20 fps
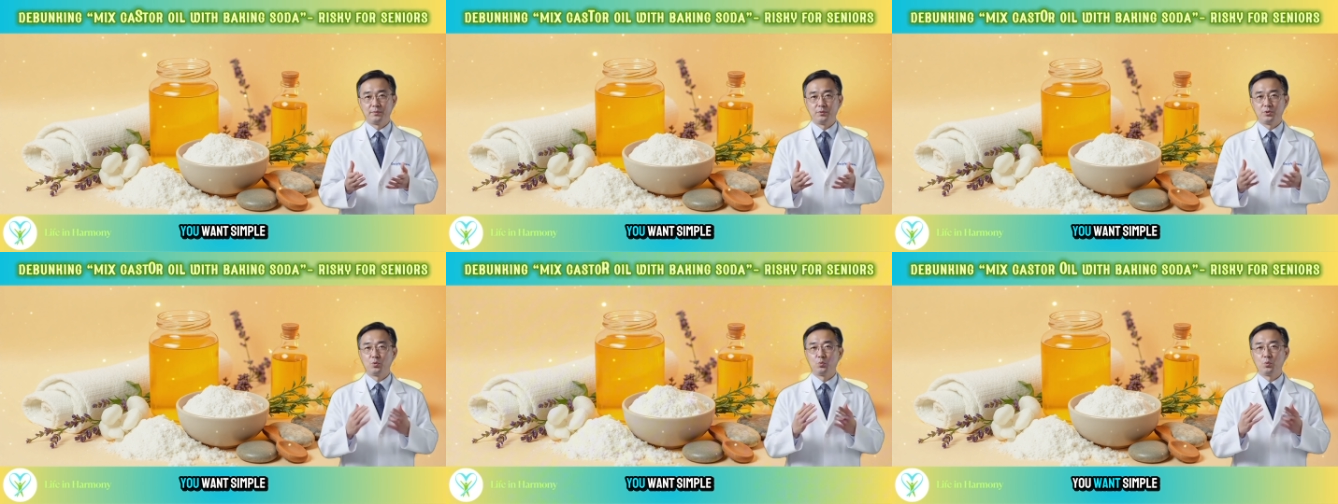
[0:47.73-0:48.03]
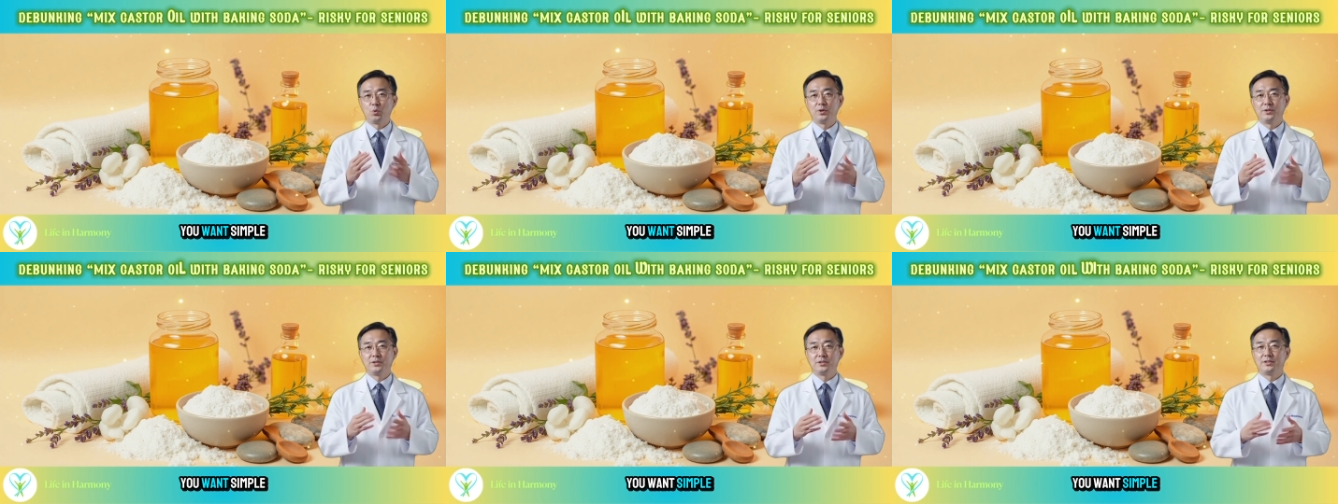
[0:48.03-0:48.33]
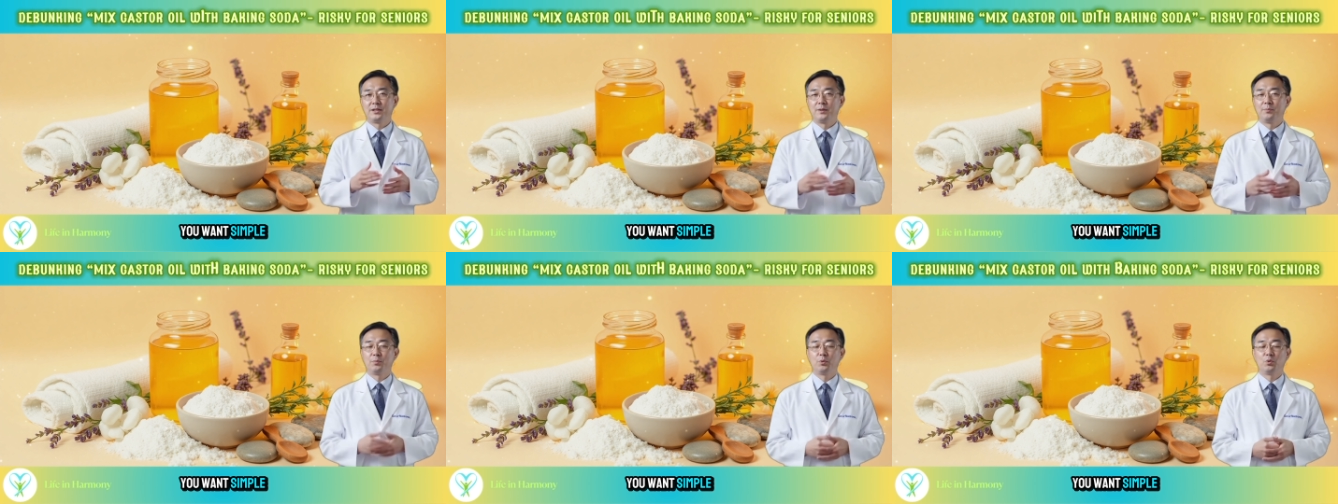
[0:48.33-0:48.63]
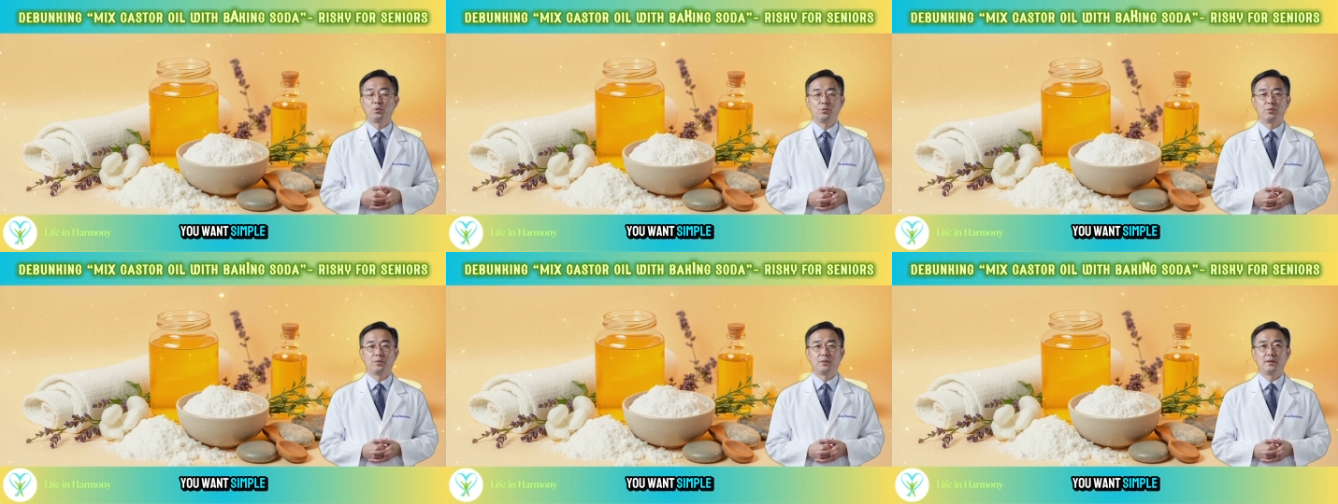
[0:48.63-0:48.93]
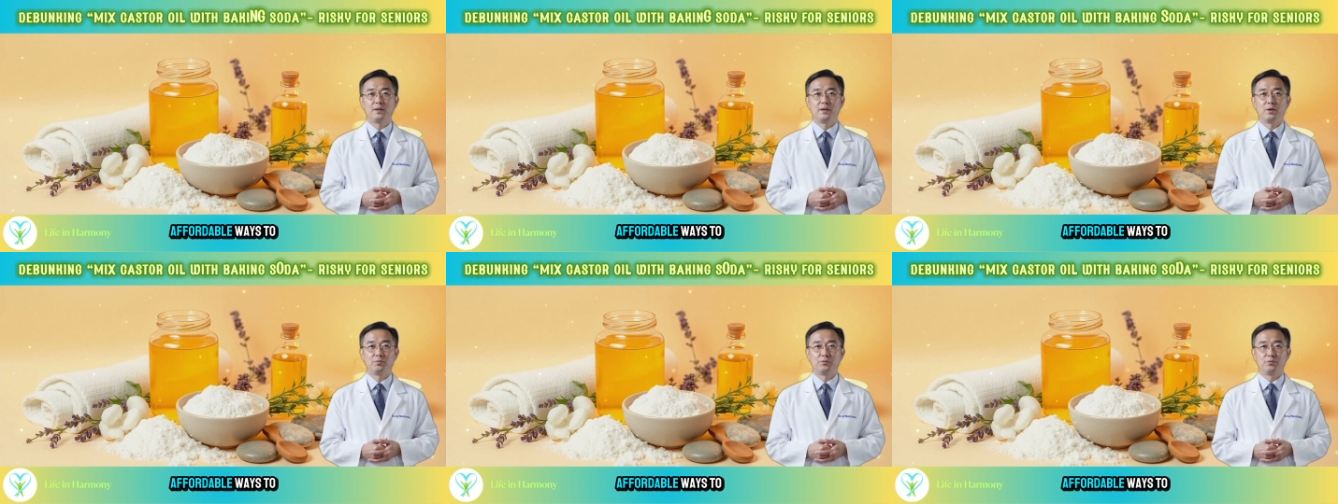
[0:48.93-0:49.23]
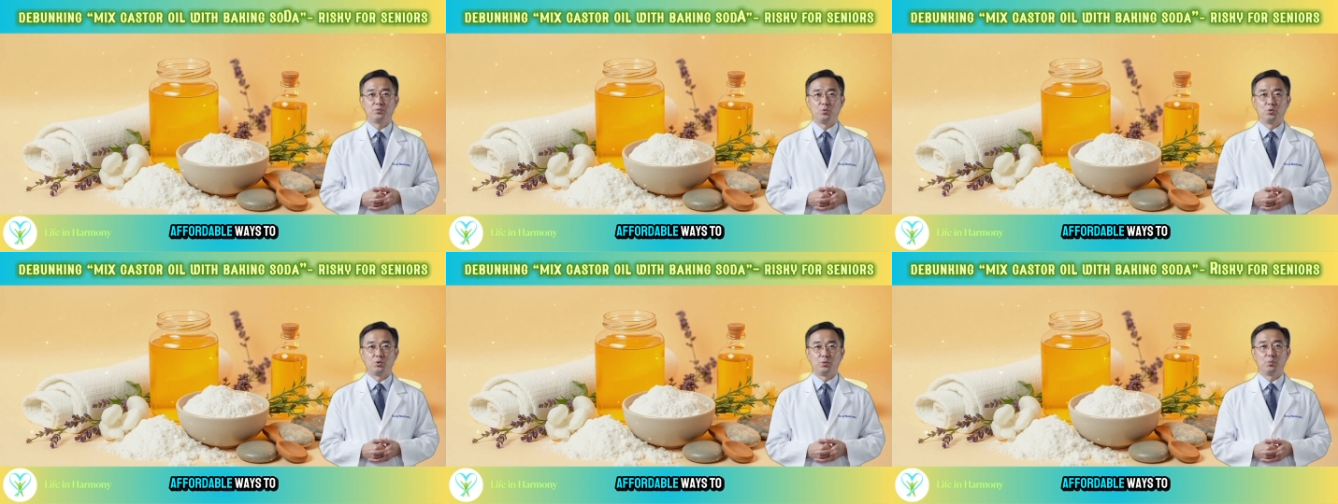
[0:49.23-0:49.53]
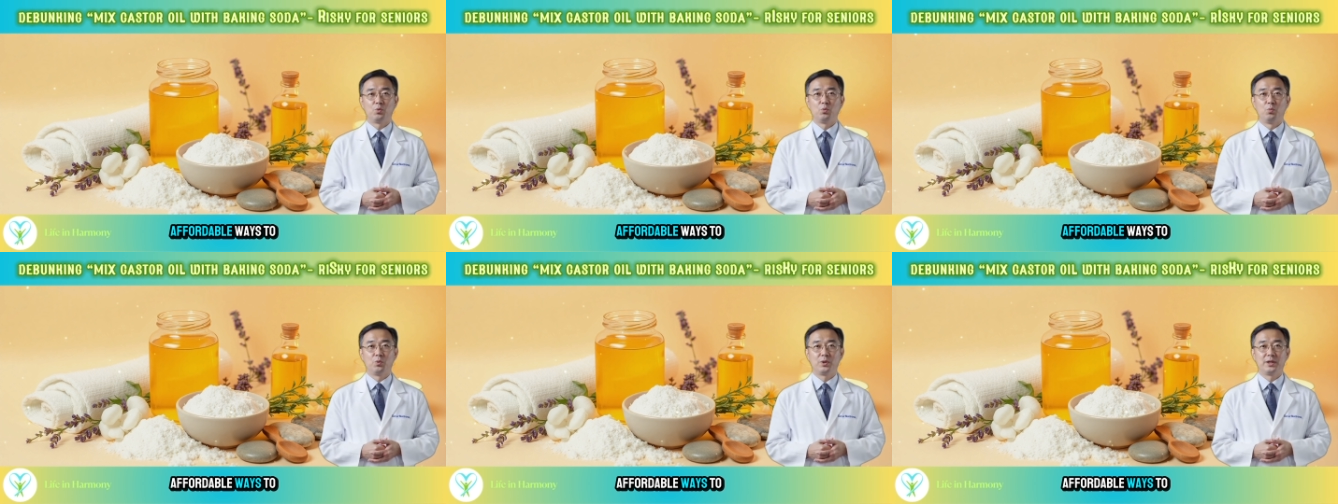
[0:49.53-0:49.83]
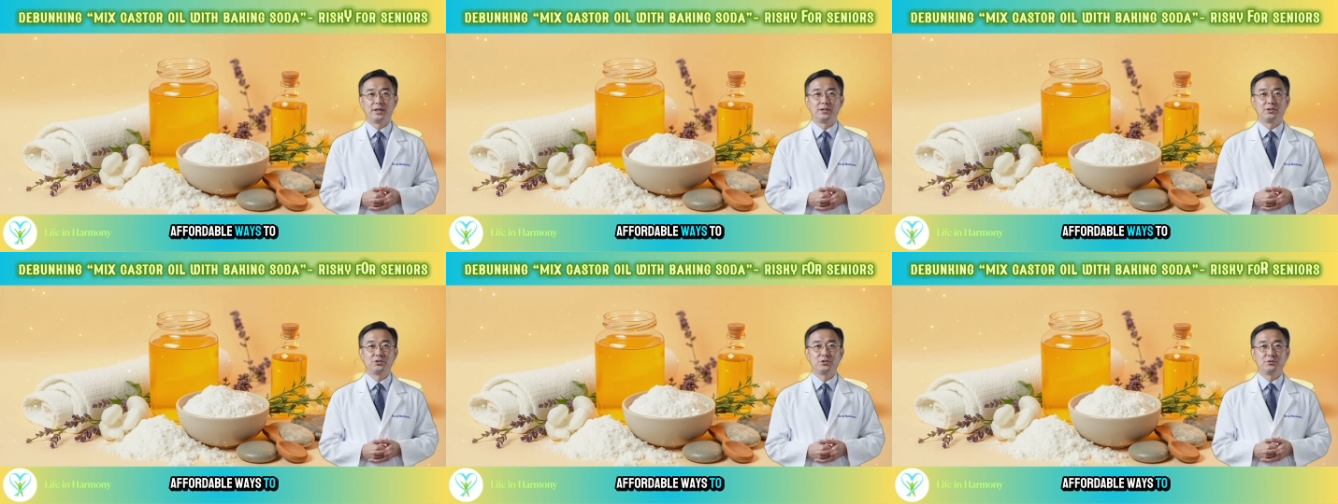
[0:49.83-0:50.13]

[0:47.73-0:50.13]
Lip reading: You want simple, affordable ways